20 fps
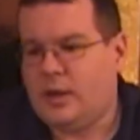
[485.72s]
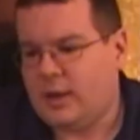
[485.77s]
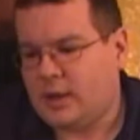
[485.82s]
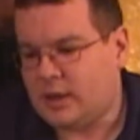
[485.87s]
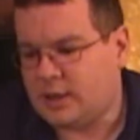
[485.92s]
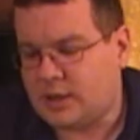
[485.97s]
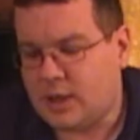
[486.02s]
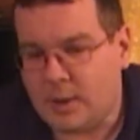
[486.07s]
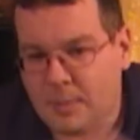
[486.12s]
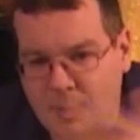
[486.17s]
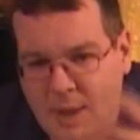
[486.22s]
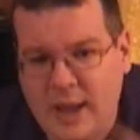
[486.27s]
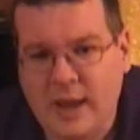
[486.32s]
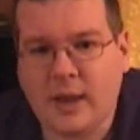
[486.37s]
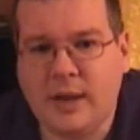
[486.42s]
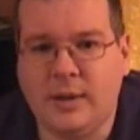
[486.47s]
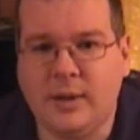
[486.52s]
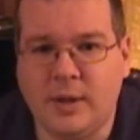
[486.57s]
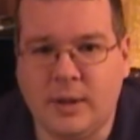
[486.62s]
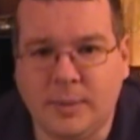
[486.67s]
because they're
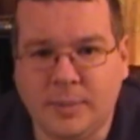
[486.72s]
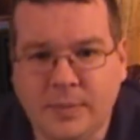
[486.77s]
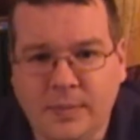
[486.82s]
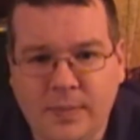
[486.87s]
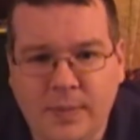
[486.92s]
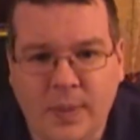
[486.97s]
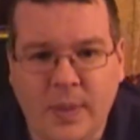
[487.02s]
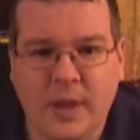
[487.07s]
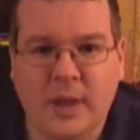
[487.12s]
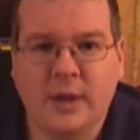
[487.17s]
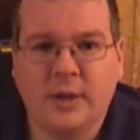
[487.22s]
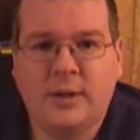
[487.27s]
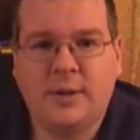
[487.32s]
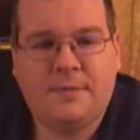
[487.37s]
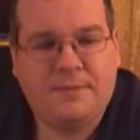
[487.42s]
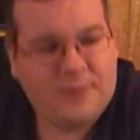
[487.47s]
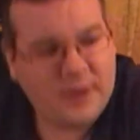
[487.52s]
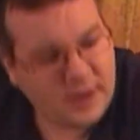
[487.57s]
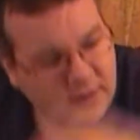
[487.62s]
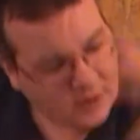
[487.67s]
making them to
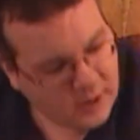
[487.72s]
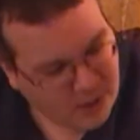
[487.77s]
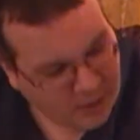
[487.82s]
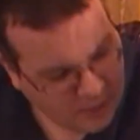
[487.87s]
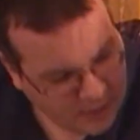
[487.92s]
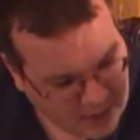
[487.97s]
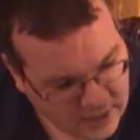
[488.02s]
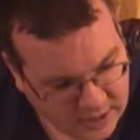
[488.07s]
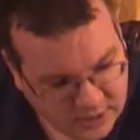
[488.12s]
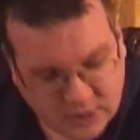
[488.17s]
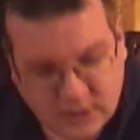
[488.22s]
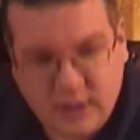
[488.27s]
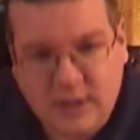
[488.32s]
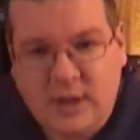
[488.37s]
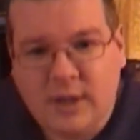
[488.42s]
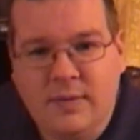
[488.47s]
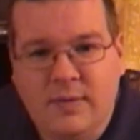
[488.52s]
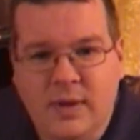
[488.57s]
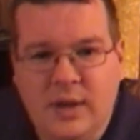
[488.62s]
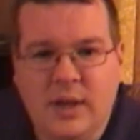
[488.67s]
fit on the HD
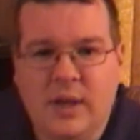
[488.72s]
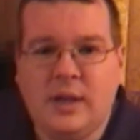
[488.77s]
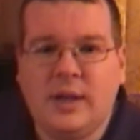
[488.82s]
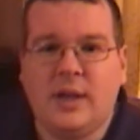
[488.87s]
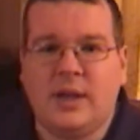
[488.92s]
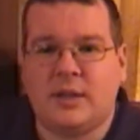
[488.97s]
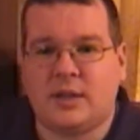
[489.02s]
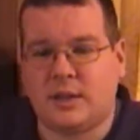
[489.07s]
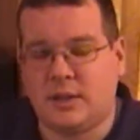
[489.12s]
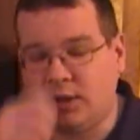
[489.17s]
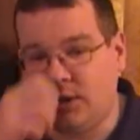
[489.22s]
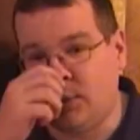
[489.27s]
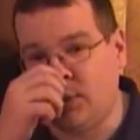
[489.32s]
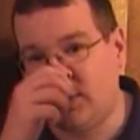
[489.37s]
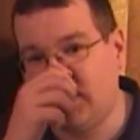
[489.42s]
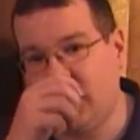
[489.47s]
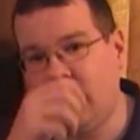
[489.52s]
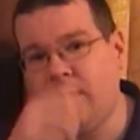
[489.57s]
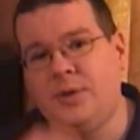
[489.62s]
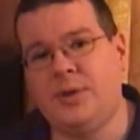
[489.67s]
DVD discs. The
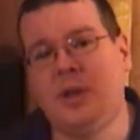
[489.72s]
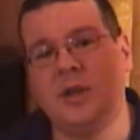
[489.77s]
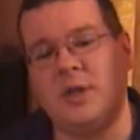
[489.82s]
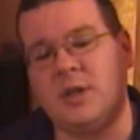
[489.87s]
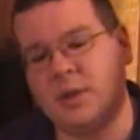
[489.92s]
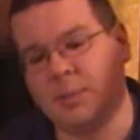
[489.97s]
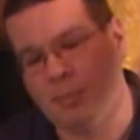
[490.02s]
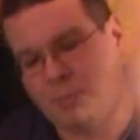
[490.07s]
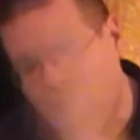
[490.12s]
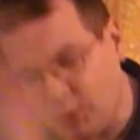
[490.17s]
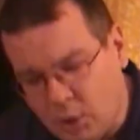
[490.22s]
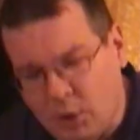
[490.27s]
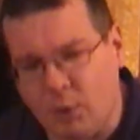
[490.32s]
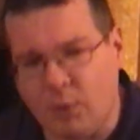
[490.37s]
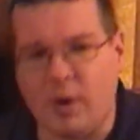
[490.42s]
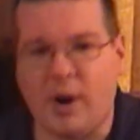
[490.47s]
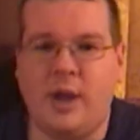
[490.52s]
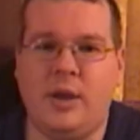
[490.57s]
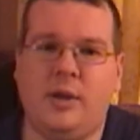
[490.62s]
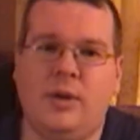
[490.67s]
result is the
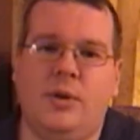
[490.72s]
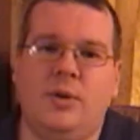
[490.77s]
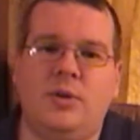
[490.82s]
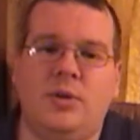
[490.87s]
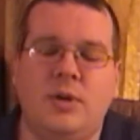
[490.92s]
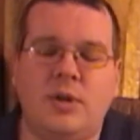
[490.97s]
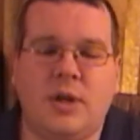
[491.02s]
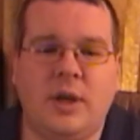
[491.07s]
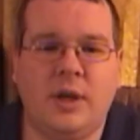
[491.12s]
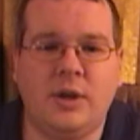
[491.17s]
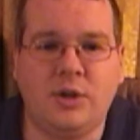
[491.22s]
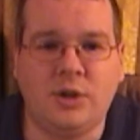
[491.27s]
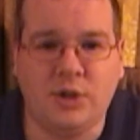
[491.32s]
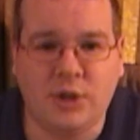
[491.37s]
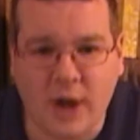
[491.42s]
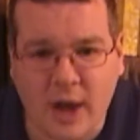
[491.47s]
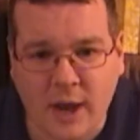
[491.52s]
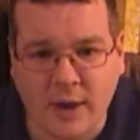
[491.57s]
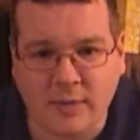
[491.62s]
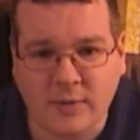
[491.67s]
Blu-ray users get
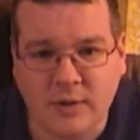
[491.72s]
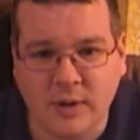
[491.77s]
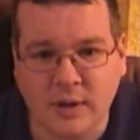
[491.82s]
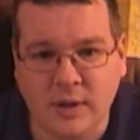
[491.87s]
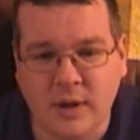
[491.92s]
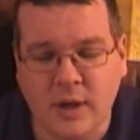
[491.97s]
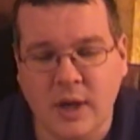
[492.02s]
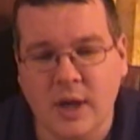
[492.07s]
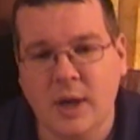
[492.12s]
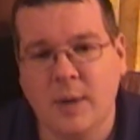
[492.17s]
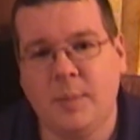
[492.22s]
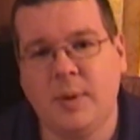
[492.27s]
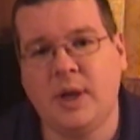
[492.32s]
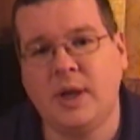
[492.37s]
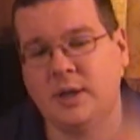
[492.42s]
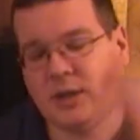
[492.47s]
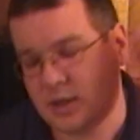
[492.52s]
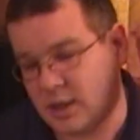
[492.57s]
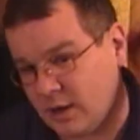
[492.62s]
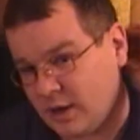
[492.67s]
shafted
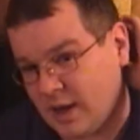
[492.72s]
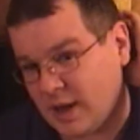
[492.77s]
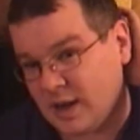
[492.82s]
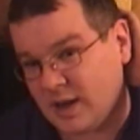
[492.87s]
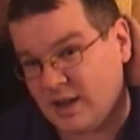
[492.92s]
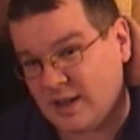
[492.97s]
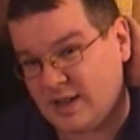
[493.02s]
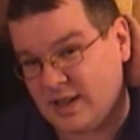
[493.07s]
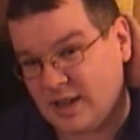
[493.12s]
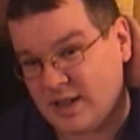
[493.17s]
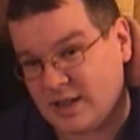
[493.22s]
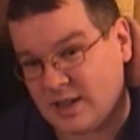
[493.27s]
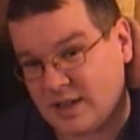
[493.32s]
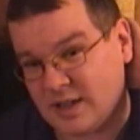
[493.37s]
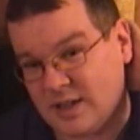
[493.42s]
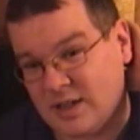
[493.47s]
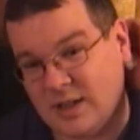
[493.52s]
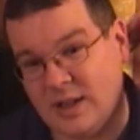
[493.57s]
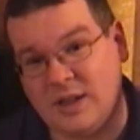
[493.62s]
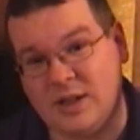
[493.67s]
because they're getting
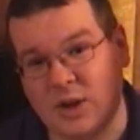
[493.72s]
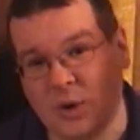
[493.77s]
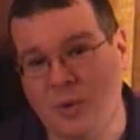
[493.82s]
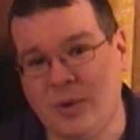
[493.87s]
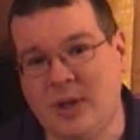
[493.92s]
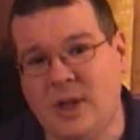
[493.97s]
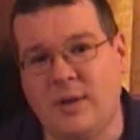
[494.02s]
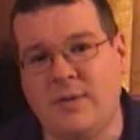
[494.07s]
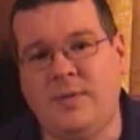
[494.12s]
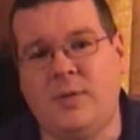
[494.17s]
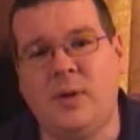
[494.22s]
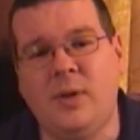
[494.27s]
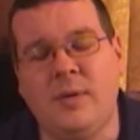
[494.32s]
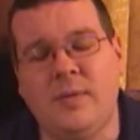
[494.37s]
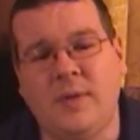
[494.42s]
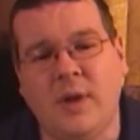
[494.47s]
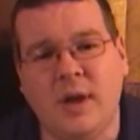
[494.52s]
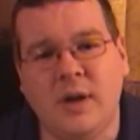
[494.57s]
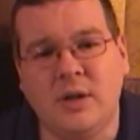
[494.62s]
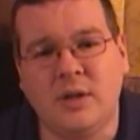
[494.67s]
discs that don't take full
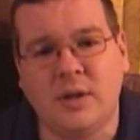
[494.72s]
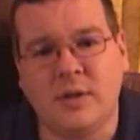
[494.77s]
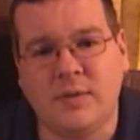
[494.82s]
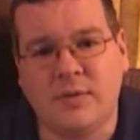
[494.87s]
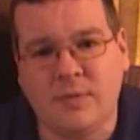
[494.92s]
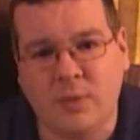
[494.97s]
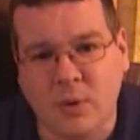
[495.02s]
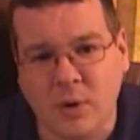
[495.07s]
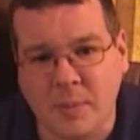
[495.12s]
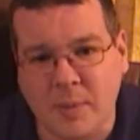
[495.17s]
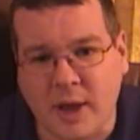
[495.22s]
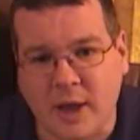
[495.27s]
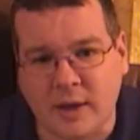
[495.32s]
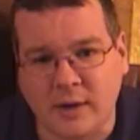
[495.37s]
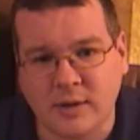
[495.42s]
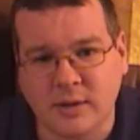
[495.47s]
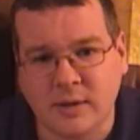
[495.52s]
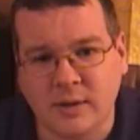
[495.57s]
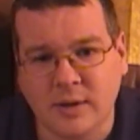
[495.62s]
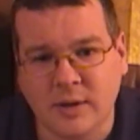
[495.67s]
advantage of the
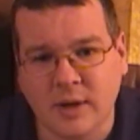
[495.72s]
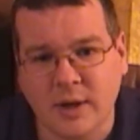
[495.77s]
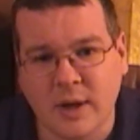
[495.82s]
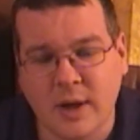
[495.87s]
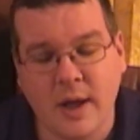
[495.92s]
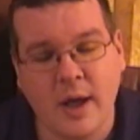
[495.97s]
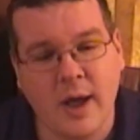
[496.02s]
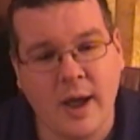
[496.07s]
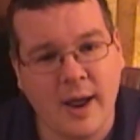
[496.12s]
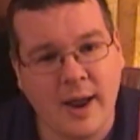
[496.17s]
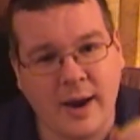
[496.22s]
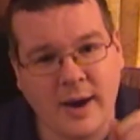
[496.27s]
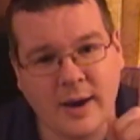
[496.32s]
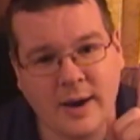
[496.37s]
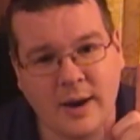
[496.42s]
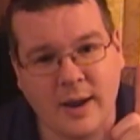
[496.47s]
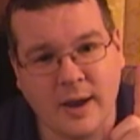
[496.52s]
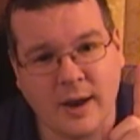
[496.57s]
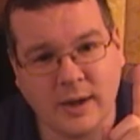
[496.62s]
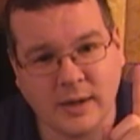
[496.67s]
format.
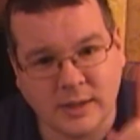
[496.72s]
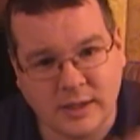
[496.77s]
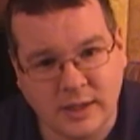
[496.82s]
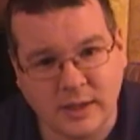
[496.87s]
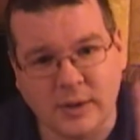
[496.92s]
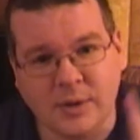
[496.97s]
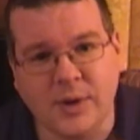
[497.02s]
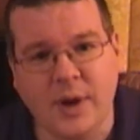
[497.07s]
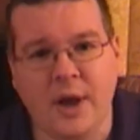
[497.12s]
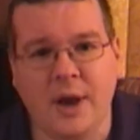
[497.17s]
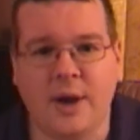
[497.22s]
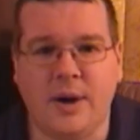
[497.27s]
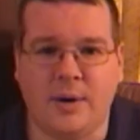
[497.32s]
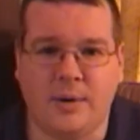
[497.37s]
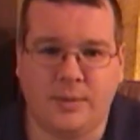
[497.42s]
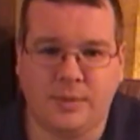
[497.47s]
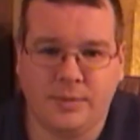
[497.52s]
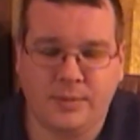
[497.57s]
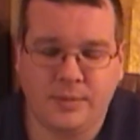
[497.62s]
Until now.